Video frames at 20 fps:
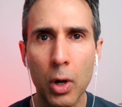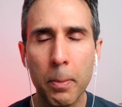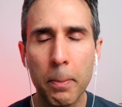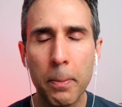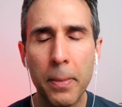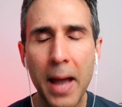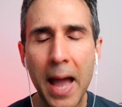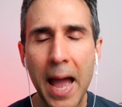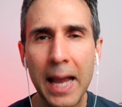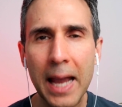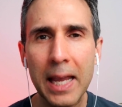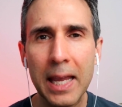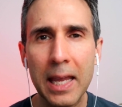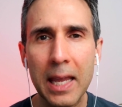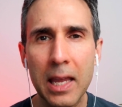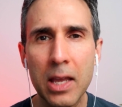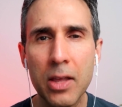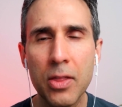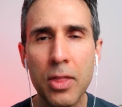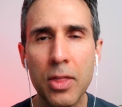Back
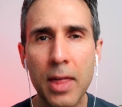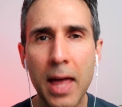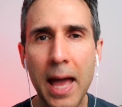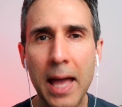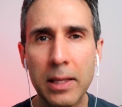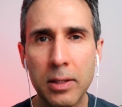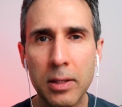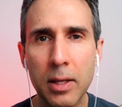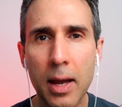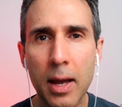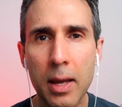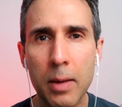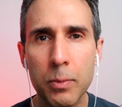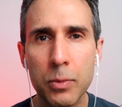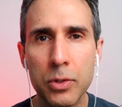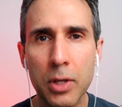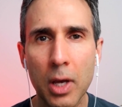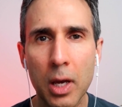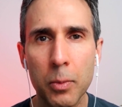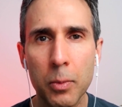in that time,
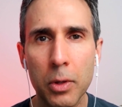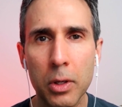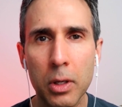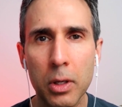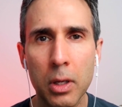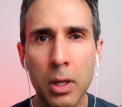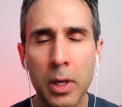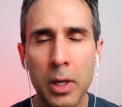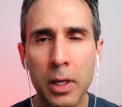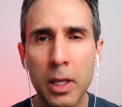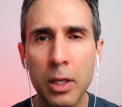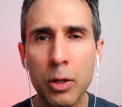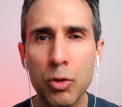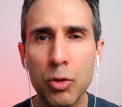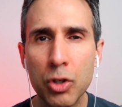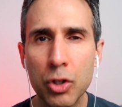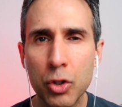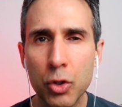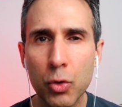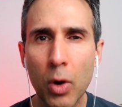Simon, can you
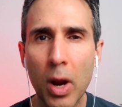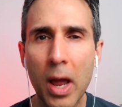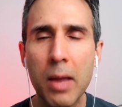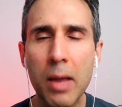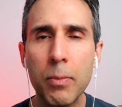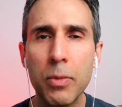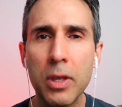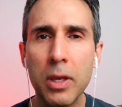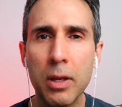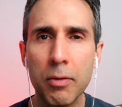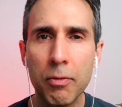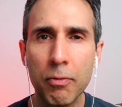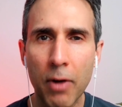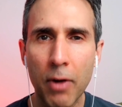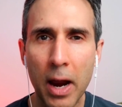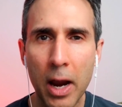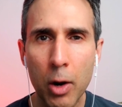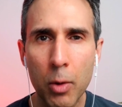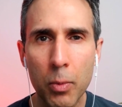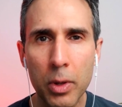describe the
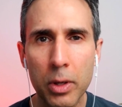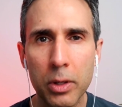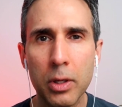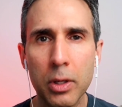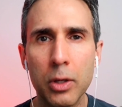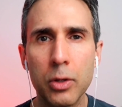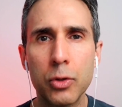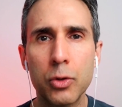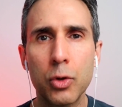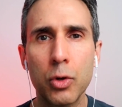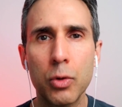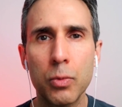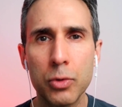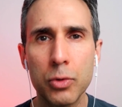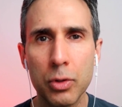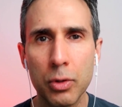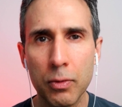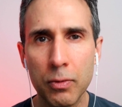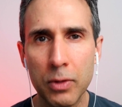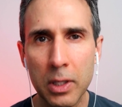environment in terms
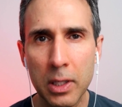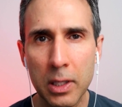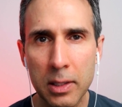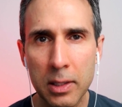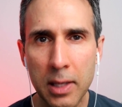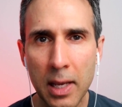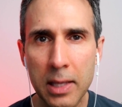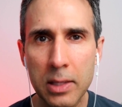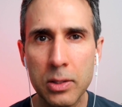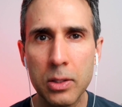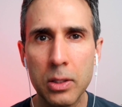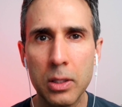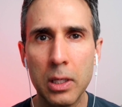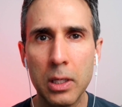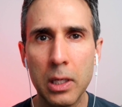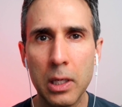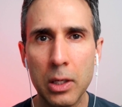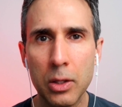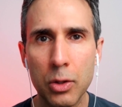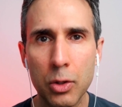of the
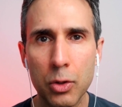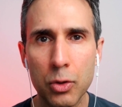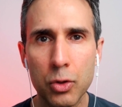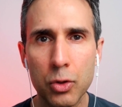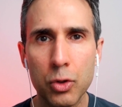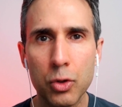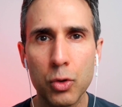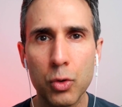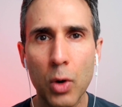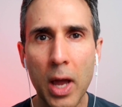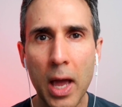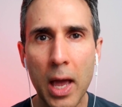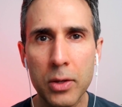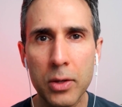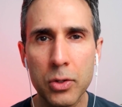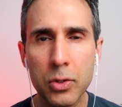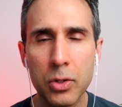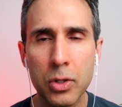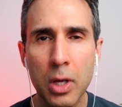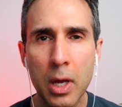intensity and the
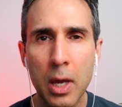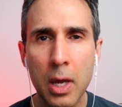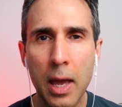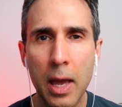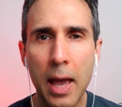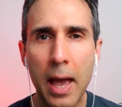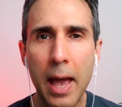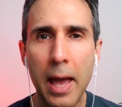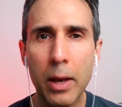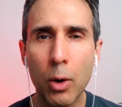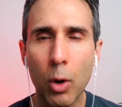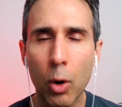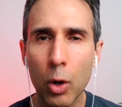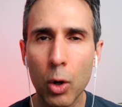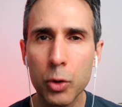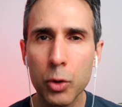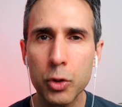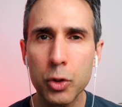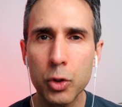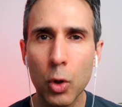stress, and
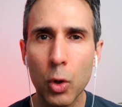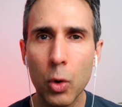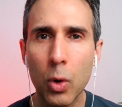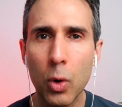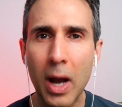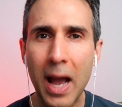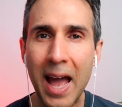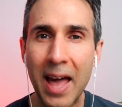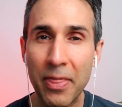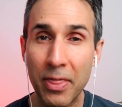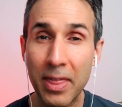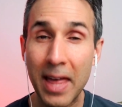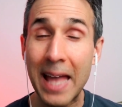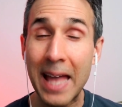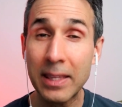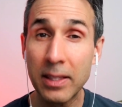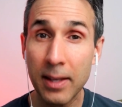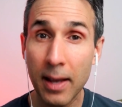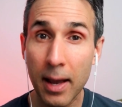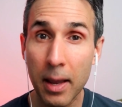also at
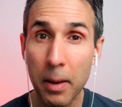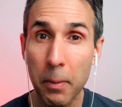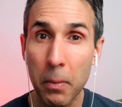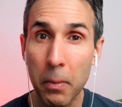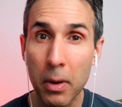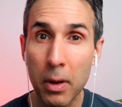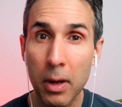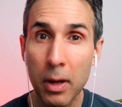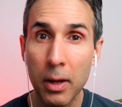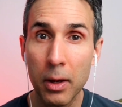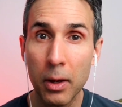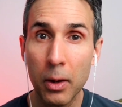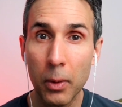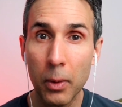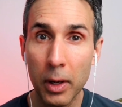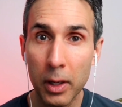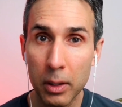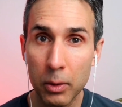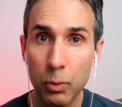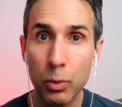that time,
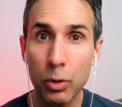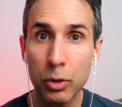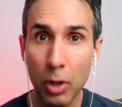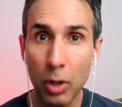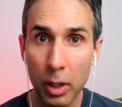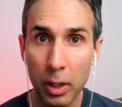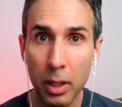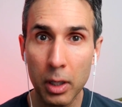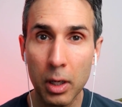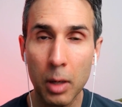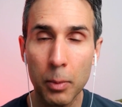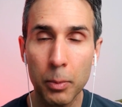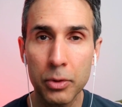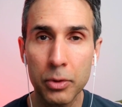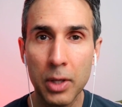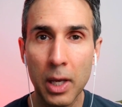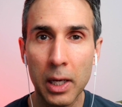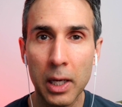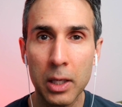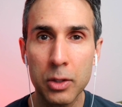right? We're talking a couple
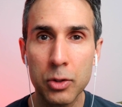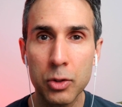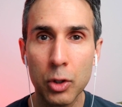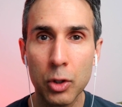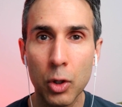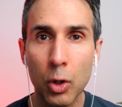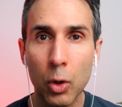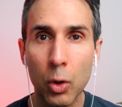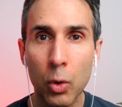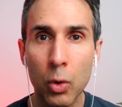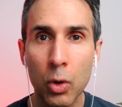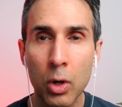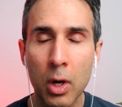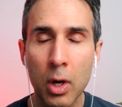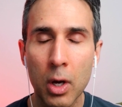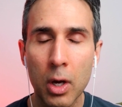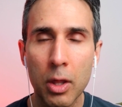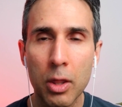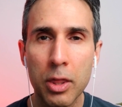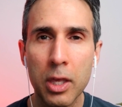decades ago,
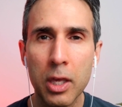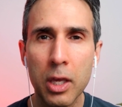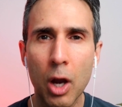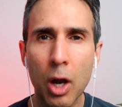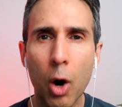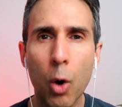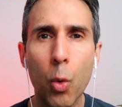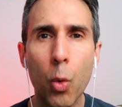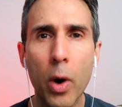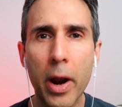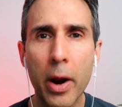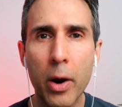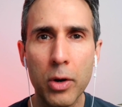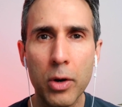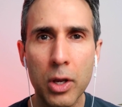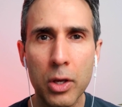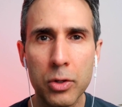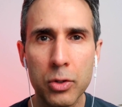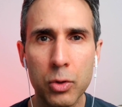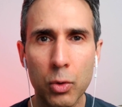the
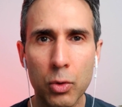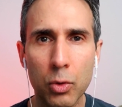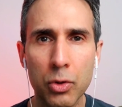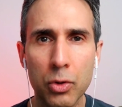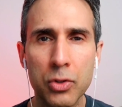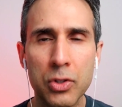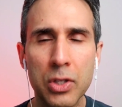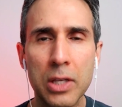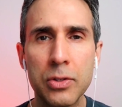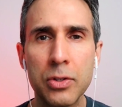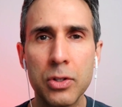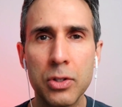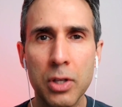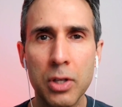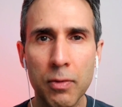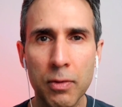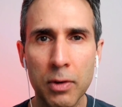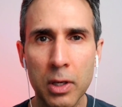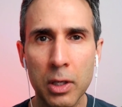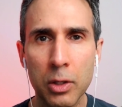awareness or the
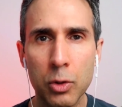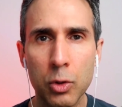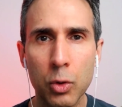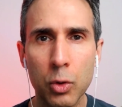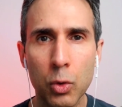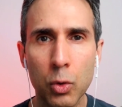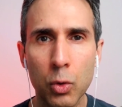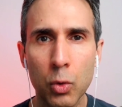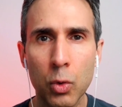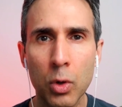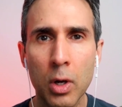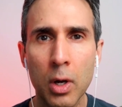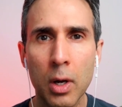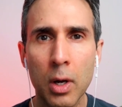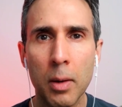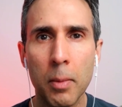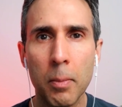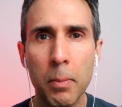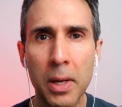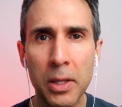sensitivity to
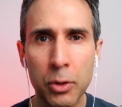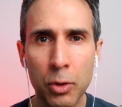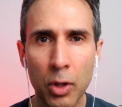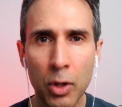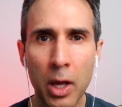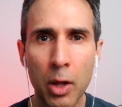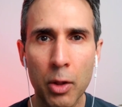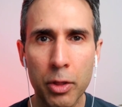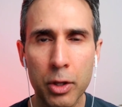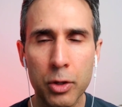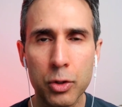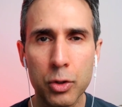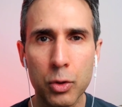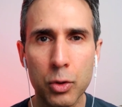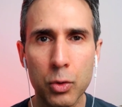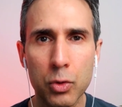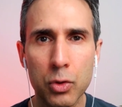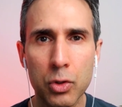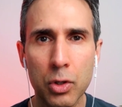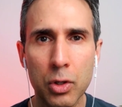mental health
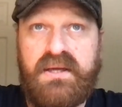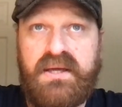issues?